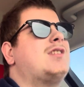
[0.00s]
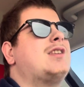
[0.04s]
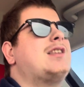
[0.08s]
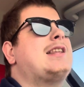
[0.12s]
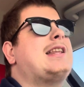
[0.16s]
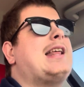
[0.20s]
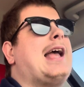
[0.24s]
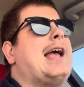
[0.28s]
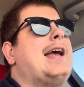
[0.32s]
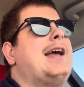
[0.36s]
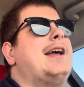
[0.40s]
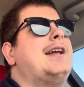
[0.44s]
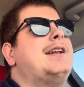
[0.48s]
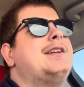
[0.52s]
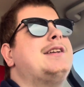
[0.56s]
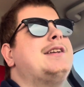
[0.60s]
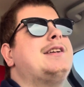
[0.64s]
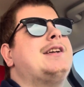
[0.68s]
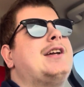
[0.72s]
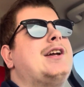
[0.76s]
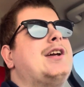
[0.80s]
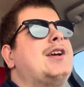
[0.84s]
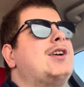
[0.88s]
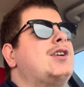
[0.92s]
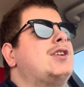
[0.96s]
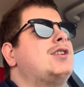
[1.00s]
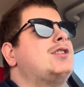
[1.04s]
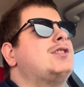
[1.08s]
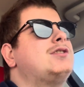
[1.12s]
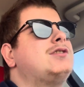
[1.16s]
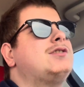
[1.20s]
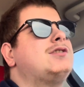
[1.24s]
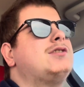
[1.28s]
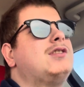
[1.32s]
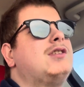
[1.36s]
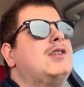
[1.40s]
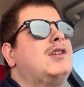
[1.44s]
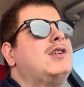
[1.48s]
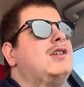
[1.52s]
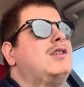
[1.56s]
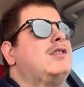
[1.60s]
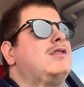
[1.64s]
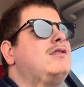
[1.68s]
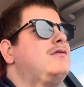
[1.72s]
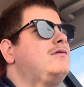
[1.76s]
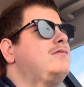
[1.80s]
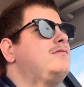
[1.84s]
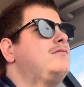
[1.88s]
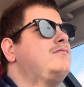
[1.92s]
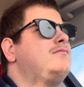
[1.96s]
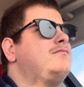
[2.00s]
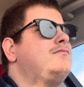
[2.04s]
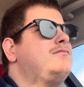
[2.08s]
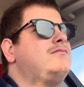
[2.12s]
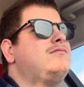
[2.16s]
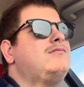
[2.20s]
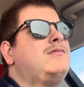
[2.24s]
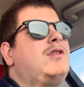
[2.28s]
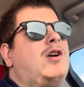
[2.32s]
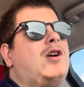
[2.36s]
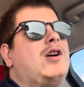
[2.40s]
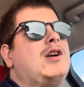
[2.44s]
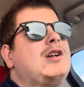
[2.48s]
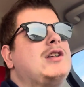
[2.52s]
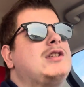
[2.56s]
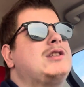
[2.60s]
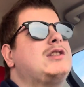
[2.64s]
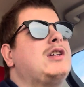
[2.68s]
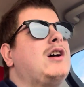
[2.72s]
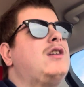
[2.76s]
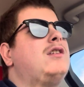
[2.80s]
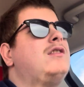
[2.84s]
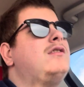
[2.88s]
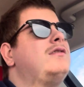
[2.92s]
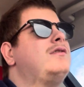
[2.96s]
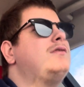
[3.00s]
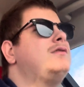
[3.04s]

10 years or so